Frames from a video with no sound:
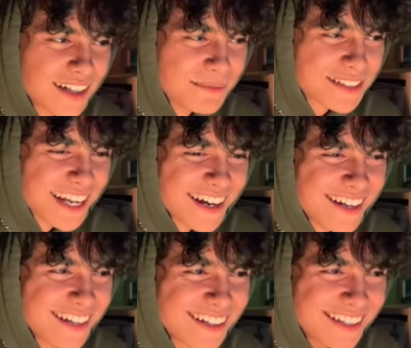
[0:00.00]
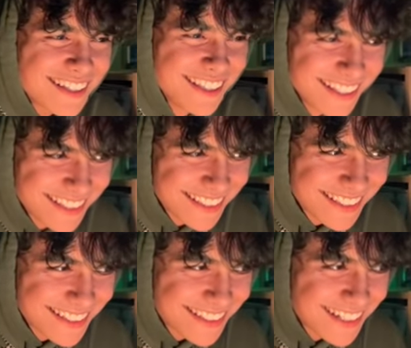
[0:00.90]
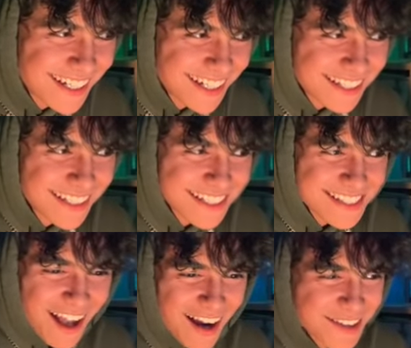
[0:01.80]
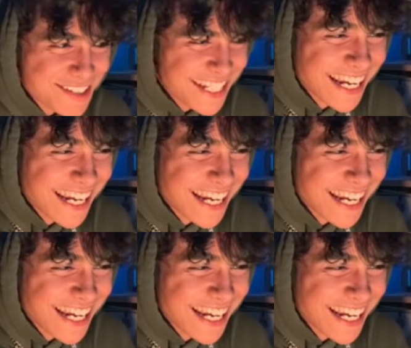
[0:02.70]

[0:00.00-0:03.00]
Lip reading: I'm scared. He's not using-